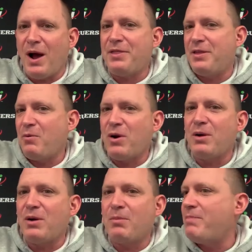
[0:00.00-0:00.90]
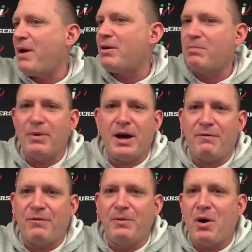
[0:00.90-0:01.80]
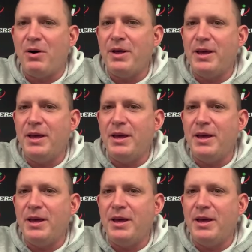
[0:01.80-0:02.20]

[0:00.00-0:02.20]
I think we're going to play better uh, football in,